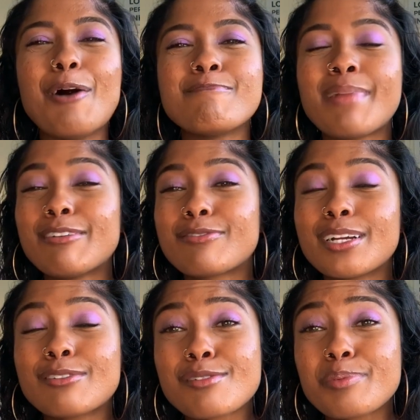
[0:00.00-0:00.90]
my
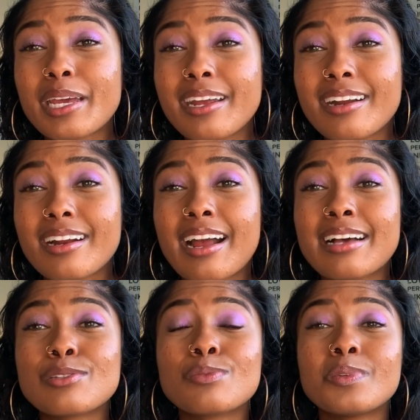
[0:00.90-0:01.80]
friend group here
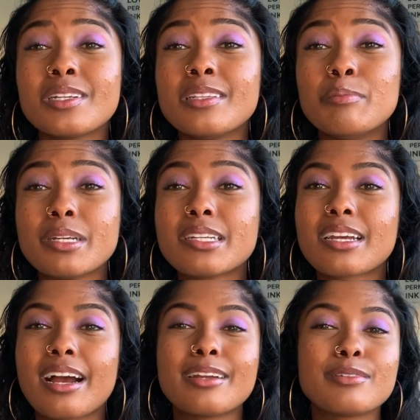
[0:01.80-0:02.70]
has really been
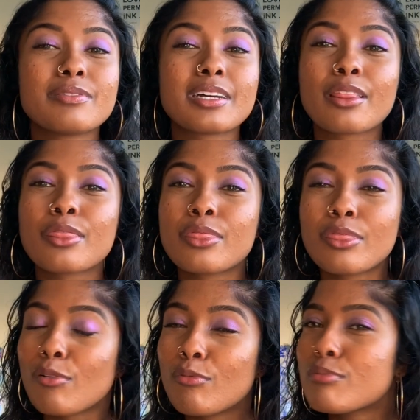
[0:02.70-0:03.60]
kind of like
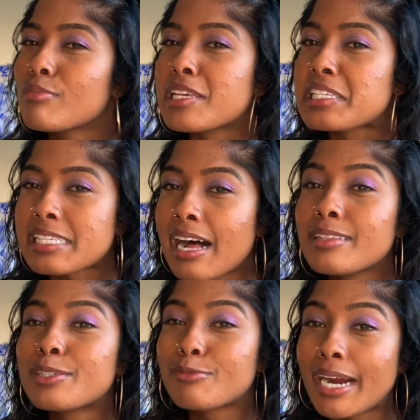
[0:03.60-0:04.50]
the
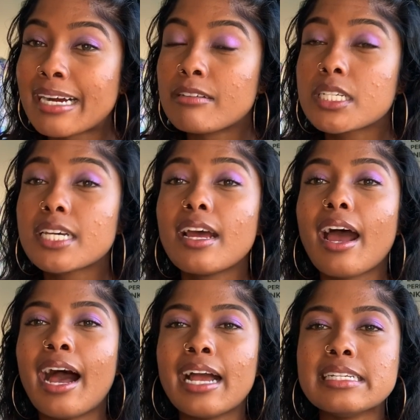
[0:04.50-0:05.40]
solid ground
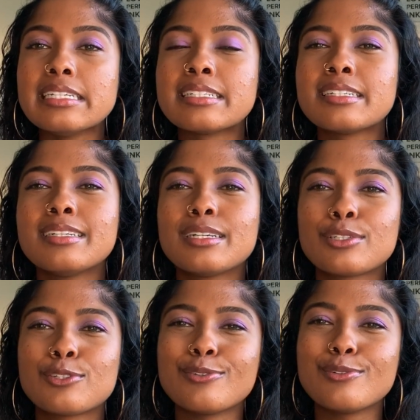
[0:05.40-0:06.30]
I needed
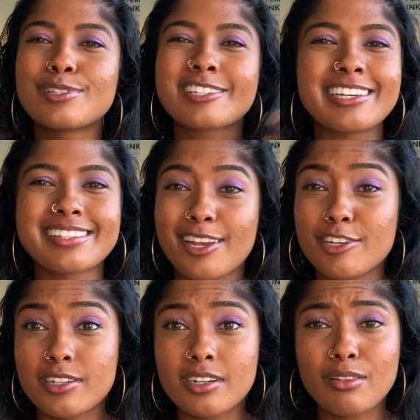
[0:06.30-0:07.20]
to stay
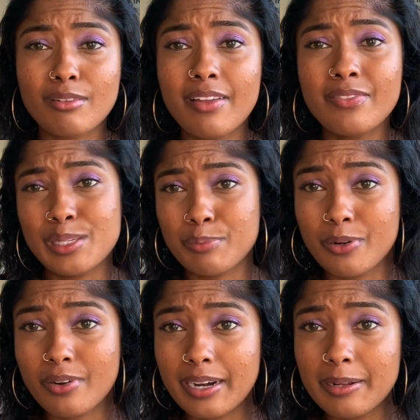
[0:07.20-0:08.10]
centered throughout this
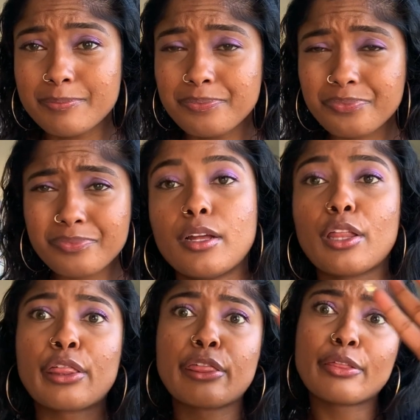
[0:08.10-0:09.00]
program.
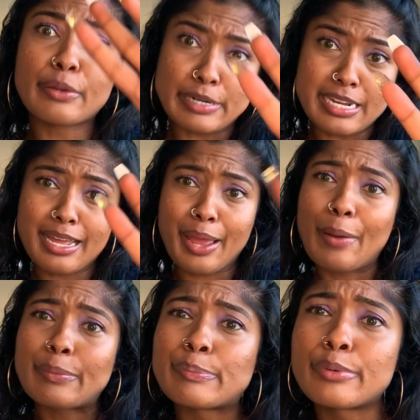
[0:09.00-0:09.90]
3,
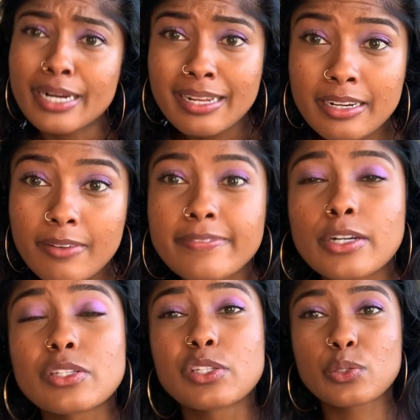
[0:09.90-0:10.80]
brand
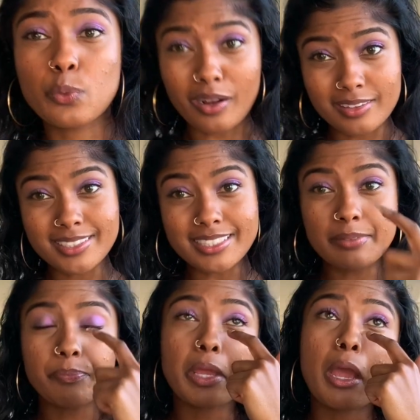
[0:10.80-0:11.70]
versus quality.
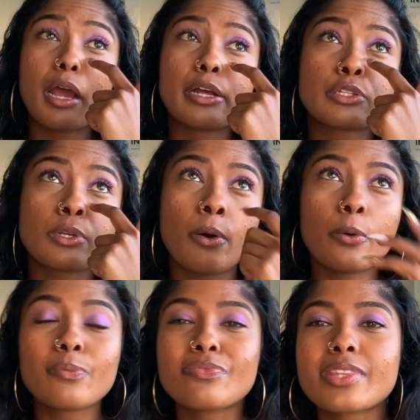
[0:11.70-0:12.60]
So